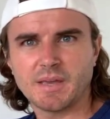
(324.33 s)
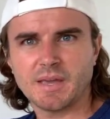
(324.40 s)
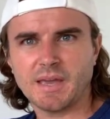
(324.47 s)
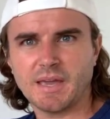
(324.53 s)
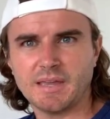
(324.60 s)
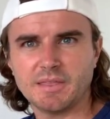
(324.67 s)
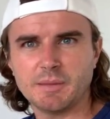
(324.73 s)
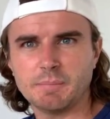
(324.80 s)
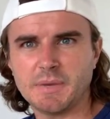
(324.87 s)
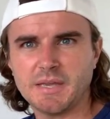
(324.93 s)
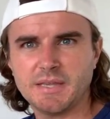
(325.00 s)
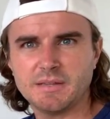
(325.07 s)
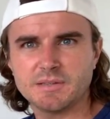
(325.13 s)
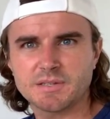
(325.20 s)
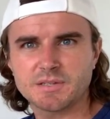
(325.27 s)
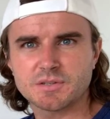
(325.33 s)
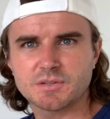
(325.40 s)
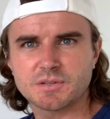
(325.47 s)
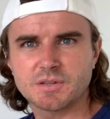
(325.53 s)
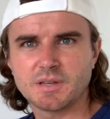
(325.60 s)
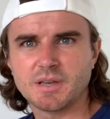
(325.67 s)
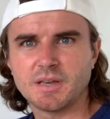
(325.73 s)
And
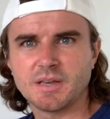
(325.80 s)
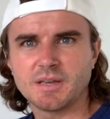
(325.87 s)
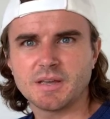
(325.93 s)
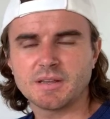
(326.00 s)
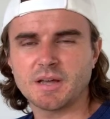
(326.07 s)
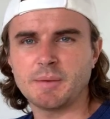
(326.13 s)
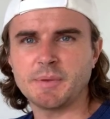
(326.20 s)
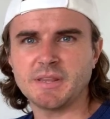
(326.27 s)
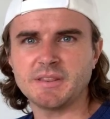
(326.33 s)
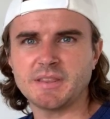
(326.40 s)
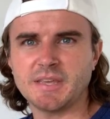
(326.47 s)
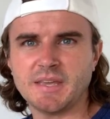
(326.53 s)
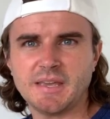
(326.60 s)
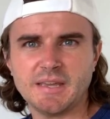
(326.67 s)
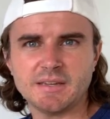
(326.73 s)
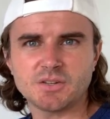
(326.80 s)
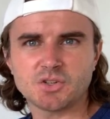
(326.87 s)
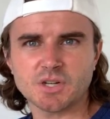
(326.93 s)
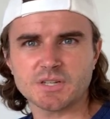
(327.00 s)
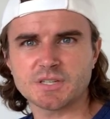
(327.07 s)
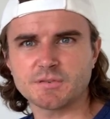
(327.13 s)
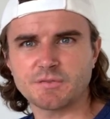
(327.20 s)
the end
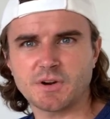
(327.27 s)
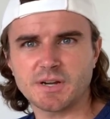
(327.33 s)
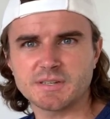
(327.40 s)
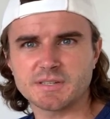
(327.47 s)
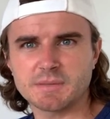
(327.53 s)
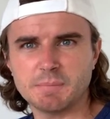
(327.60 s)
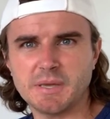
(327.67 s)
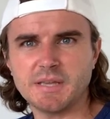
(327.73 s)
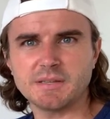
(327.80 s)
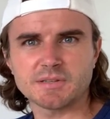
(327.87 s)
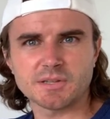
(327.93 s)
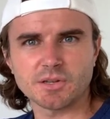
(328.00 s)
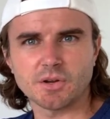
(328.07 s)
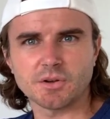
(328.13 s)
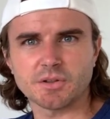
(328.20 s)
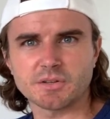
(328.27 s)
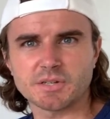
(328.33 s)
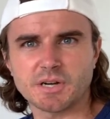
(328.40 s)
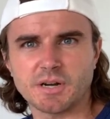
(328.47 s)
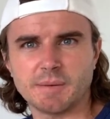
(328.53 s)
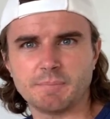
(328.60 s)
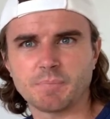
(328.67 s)
justifies the means a lot of the
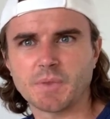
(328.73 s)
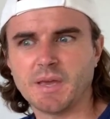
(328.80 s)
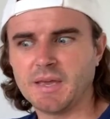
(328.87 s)
time.